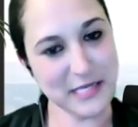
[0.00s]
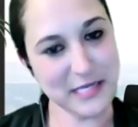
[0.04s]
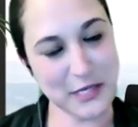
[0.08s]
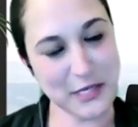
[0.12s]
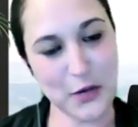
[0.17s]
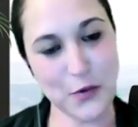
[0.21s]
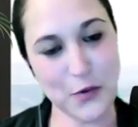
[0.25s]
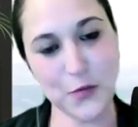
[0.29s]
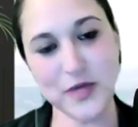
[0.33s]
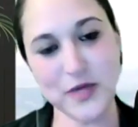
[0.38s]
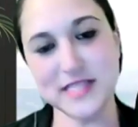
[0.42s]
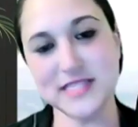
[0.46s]

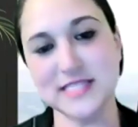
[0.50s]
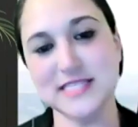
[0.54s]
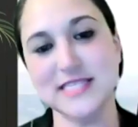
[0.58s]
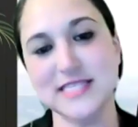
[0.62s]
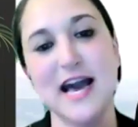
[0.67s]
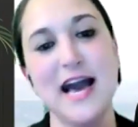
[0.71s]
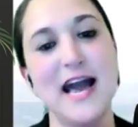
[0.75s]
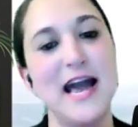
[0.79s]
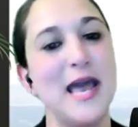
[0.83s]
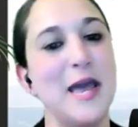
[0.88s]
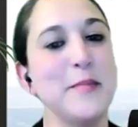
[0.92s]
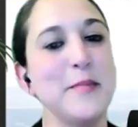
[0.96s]
with
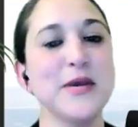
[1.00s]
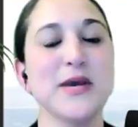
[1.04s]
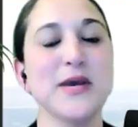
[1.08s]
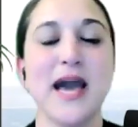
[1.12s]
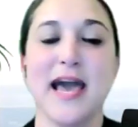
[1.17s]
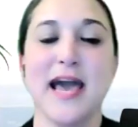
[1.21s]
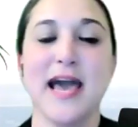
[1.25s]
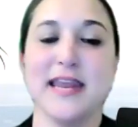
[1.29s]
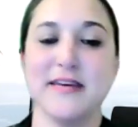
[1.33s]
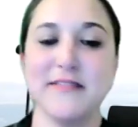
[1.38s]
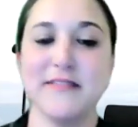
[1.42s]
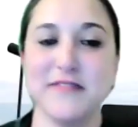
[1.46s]
time, it
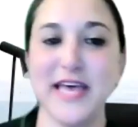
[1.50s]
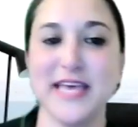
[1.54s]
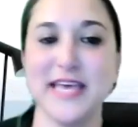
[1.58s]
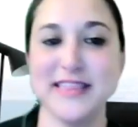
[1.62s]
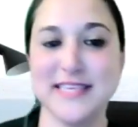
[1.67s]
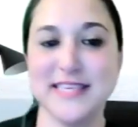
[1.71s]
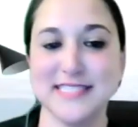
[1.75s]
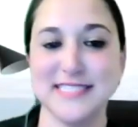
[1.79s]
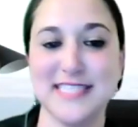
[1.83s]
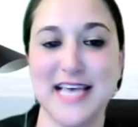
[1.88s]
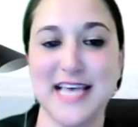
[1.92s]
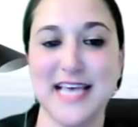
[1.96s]
kind of like
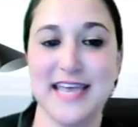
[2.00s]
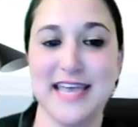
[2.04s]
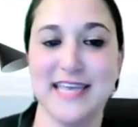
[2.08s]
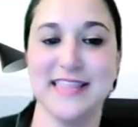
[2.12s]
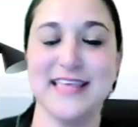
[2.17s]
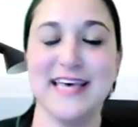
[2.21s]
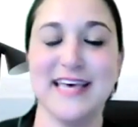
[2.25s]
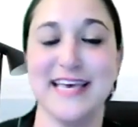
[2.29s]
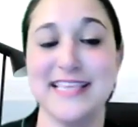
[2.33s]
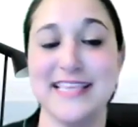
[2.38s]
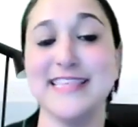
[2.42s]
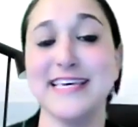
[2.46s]

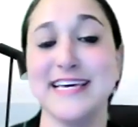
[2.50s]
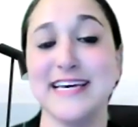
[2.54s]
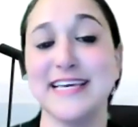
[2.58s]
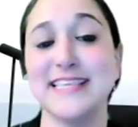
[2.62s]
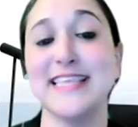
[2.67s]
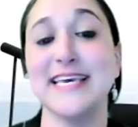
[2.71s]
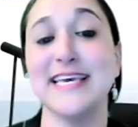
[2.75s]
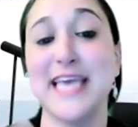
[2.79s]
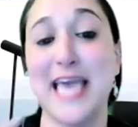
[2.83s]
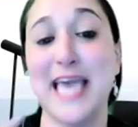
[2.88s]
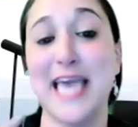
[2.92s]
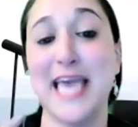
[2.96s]

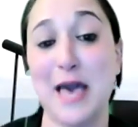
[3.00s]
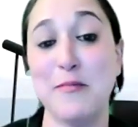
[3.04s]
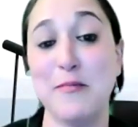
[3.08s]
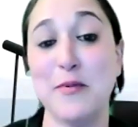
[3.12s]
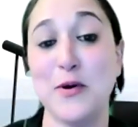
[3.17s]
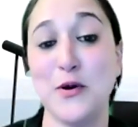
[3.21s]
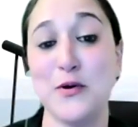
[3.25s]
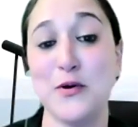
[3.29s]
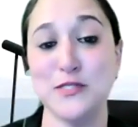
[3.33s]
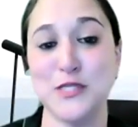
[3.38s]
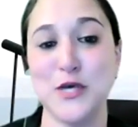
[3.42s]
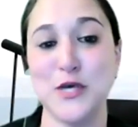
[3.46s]
the
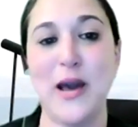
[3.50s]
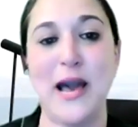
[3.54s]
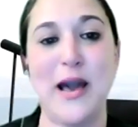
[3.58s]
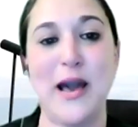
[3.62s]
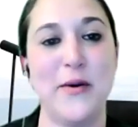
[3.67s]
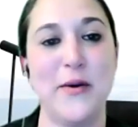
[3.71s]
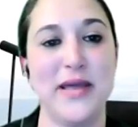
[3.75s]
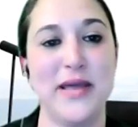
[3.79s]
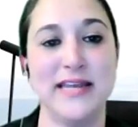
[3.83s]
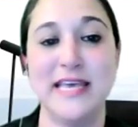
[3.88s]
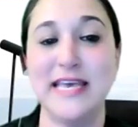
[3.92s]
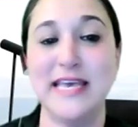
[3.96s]
chemicals go
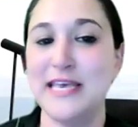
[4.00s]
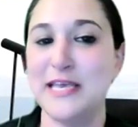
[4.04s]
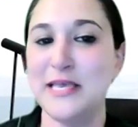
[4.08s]
out, and